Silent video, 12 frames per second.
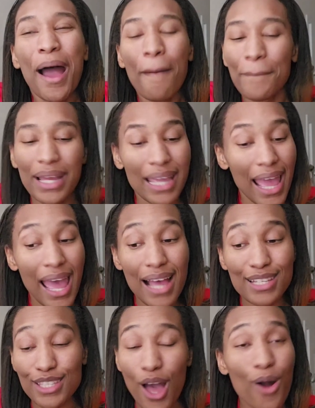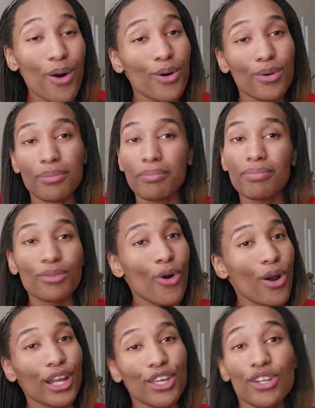But yeah, so
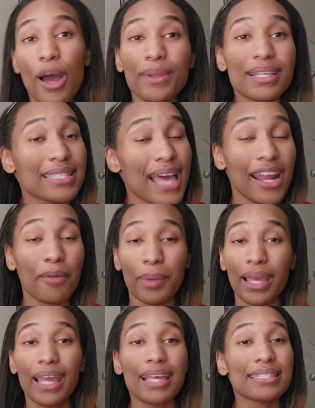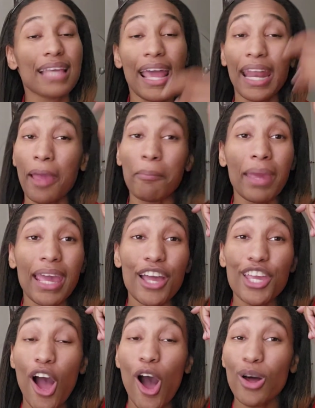Gordy, you know what the setup is, and then Mia,
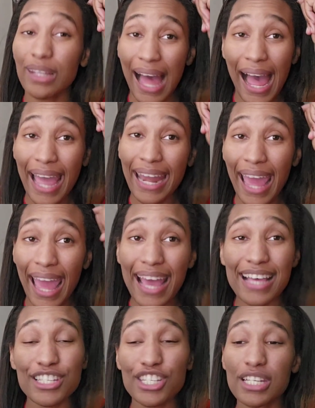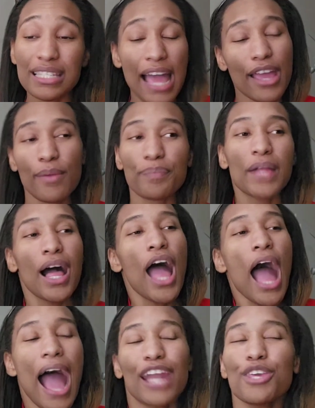your lying ass, she's like,
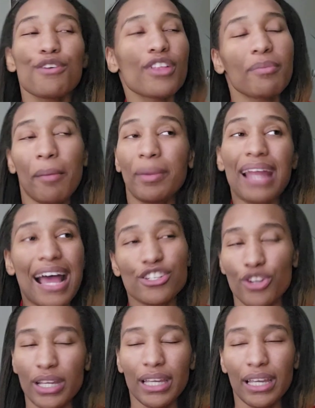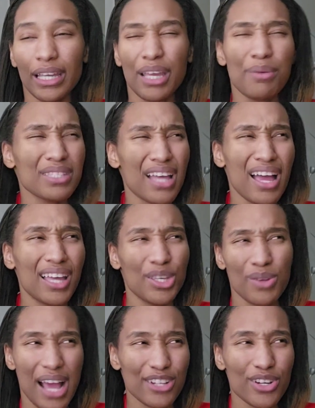"How do you feel about me not drinking?" He was like, "You
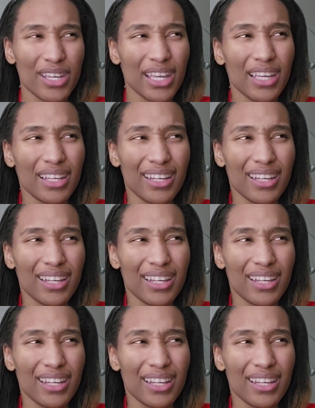not drinking?"